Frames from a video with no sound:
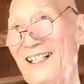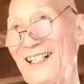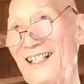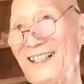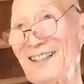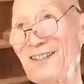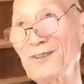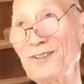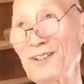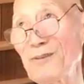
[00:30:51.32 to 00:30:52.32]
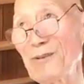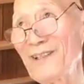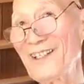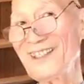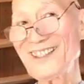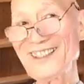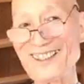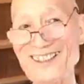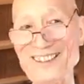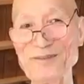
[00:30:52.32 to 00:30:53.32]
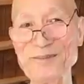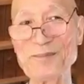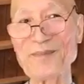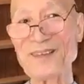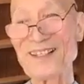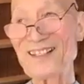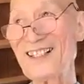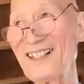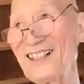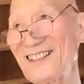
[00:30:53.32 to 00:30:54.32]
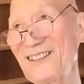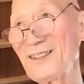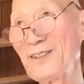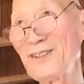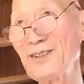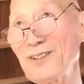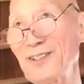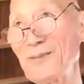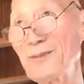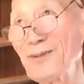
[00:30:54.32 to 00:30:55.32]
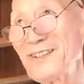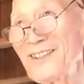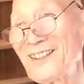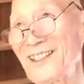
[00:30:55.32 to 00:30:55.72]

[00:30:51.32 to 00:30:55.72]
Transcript: there is no separation. There is no separation,